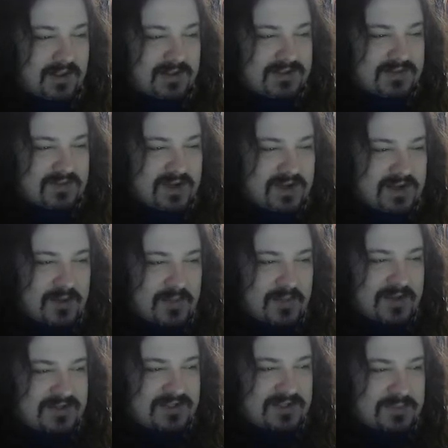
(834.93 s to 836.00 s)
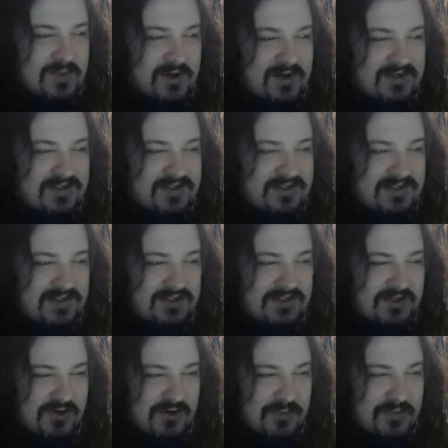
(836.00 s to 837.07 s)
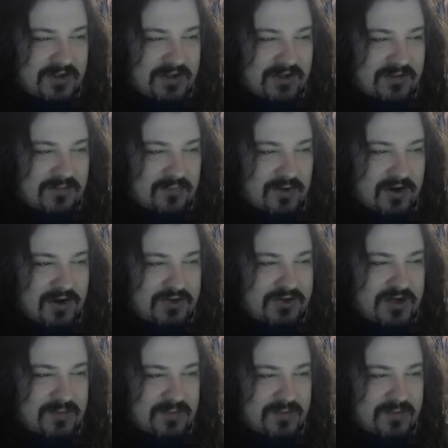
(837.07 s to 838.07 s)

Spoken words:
So right now, Magic Sparks is showing me part of trap,